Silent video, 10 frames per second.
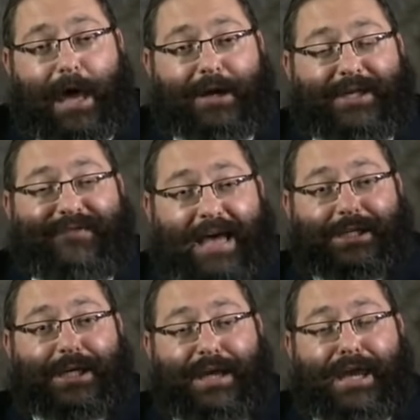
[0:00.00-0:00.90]
And it's
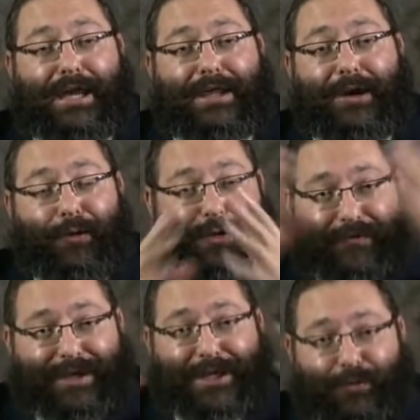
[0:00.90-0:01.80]
fascinating that all
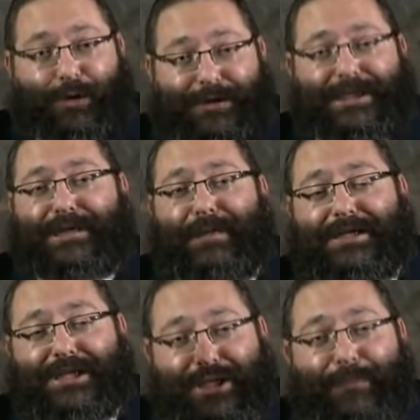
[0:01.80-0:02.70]
of these words, this
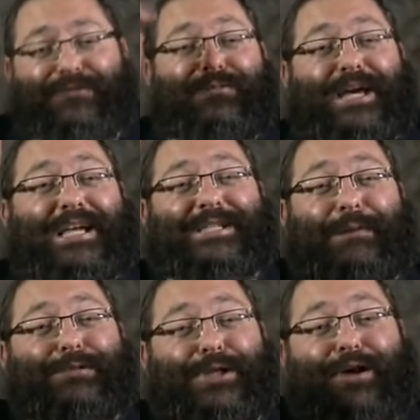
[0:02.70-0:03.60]
message comes from the
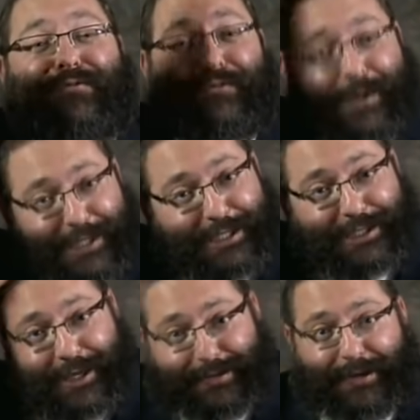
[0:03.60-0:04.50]
Chasam Sofer, as I
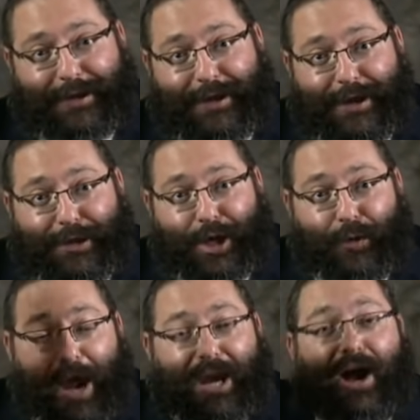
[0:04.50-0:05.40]
said, the
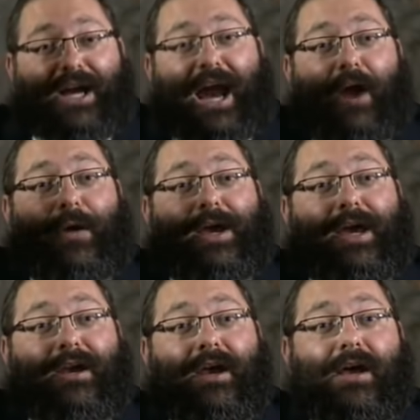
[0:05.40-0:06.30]
great
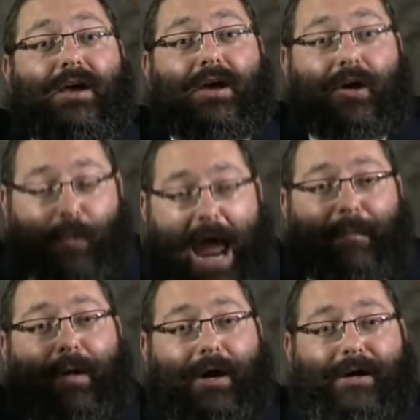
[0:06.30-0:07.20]
Hungarian
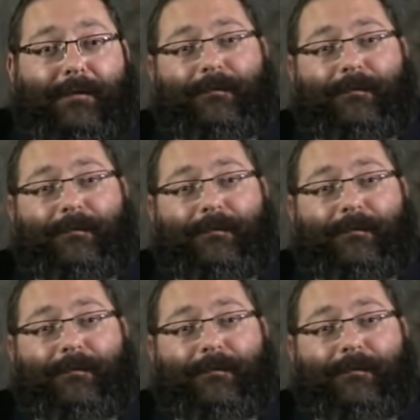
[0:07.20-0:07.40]
rabbi